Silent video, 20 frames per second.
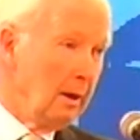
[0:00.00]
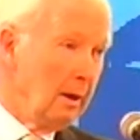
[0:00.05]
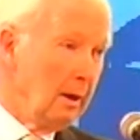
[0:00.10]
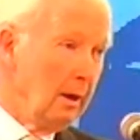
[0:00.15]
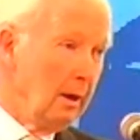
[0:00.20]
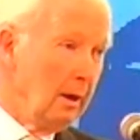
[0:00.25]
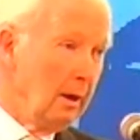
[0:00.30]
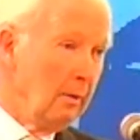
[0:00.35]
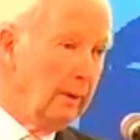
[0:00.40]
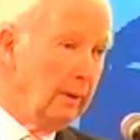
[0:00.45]

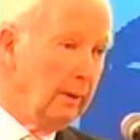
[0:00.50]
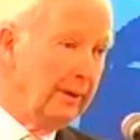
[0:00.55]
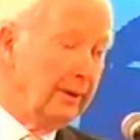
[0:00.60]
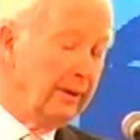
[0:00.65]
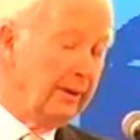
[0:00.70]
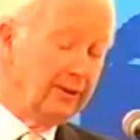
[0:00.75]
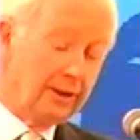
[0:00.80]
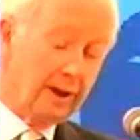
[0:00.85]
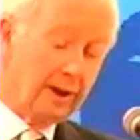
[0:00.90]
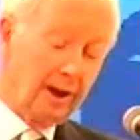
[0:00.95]
With
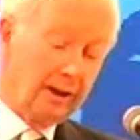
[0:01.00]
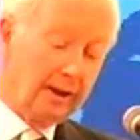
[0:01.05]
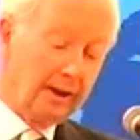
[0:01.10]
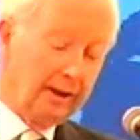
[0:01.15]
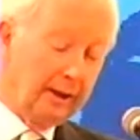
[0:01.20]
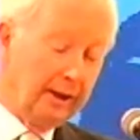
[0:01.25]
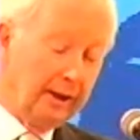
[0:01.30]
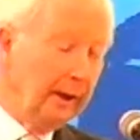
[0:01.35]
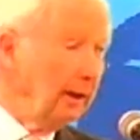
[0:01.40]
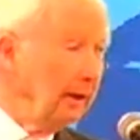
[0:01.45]
his
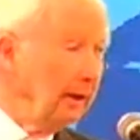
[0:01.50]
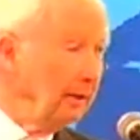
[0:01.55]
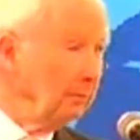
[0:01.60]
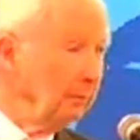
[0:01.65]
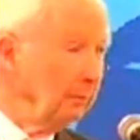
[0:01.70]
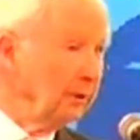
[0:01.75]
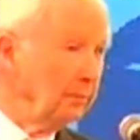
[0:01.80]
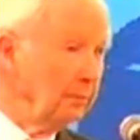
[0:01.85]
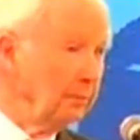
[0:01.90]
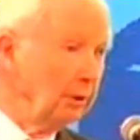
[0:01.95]
colleague,
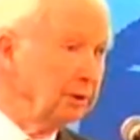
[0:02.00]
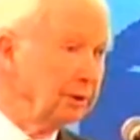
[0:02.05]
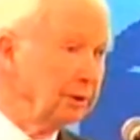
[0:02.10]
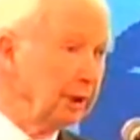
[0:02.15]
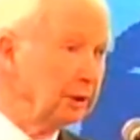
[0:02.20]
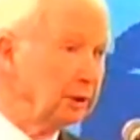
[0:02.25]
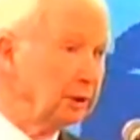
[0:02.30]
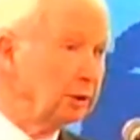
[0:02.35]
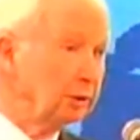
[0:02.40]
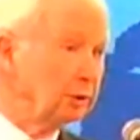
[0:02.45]
with the most
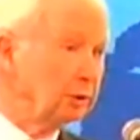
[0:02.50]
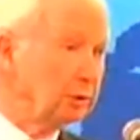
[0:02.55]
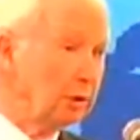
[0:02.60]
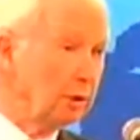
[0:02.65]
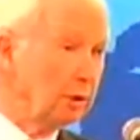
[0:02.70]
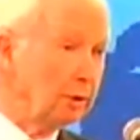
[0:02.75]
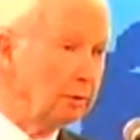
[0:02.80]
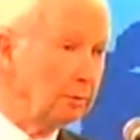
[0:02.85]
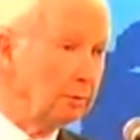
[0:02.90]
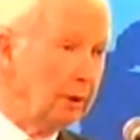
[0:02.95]

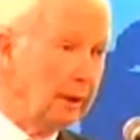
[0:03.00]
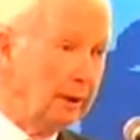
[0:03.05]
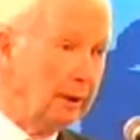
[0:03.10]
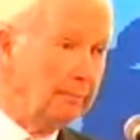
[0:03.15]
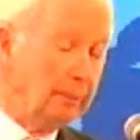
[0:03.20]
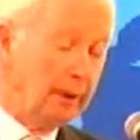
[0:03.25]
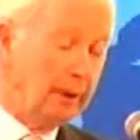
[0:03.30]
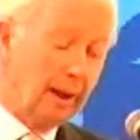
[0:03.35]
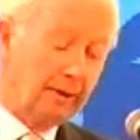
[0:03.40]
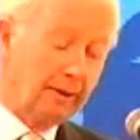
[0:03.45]
extraordinary
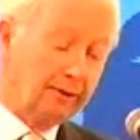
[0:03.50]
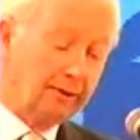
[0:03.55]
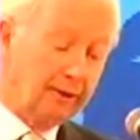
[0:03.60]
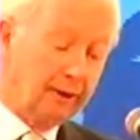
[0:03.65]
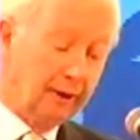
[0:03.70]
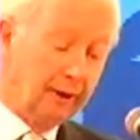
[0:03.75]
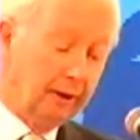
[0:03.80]
policy